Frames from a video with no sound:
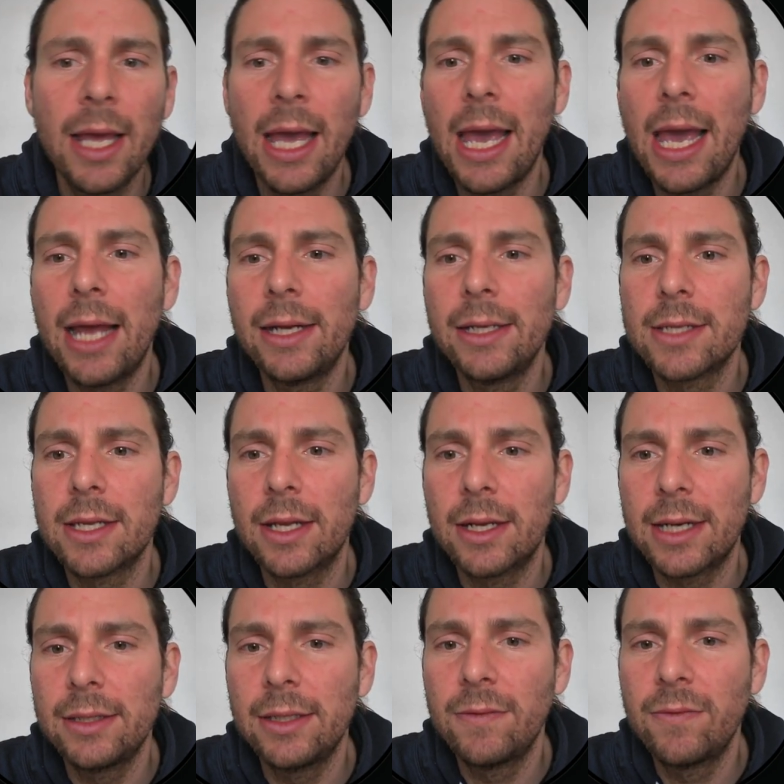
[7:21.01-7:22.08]
and is
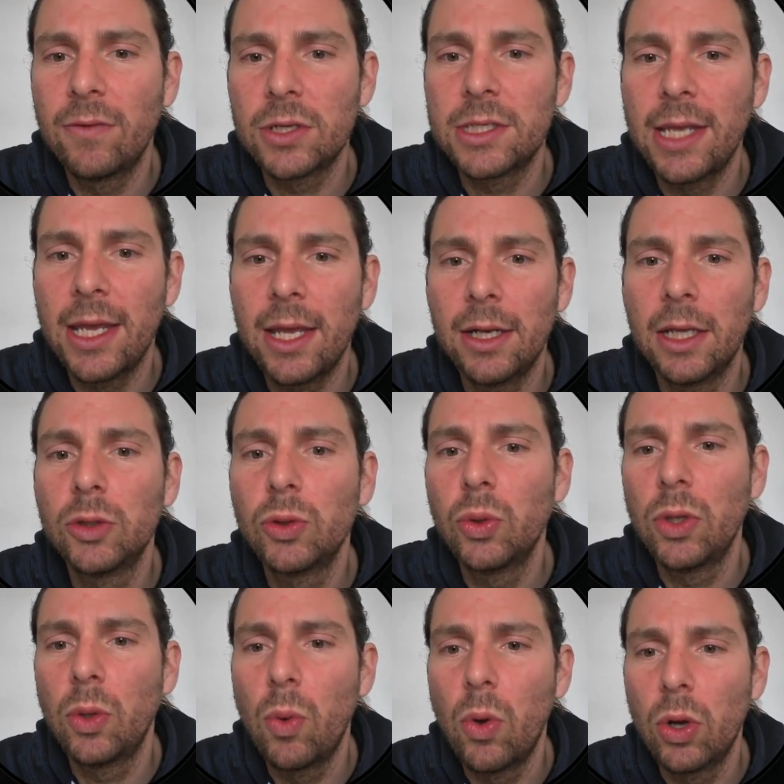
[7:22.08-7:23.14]
ready for sale to
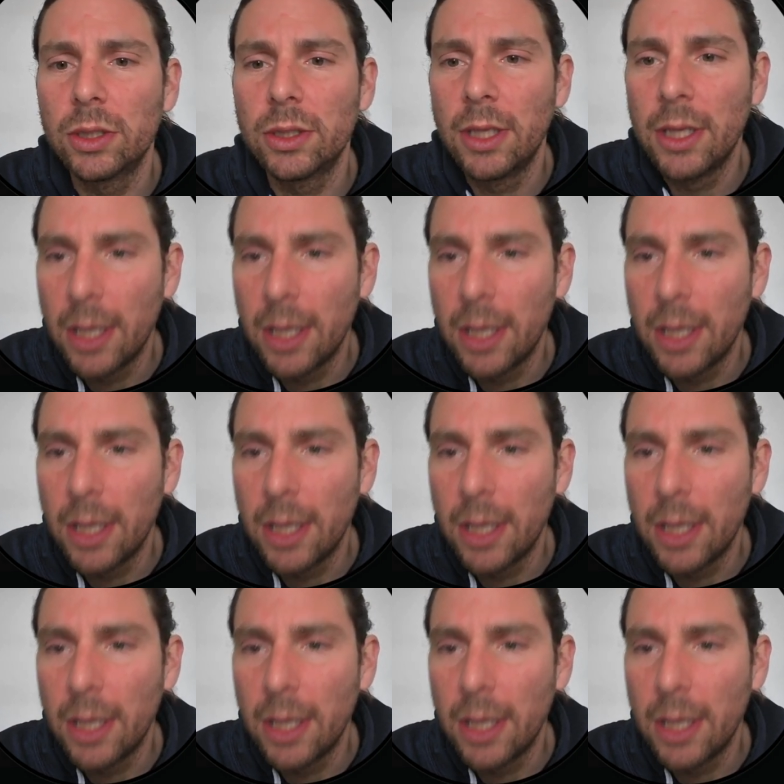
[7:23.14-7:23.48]
the world.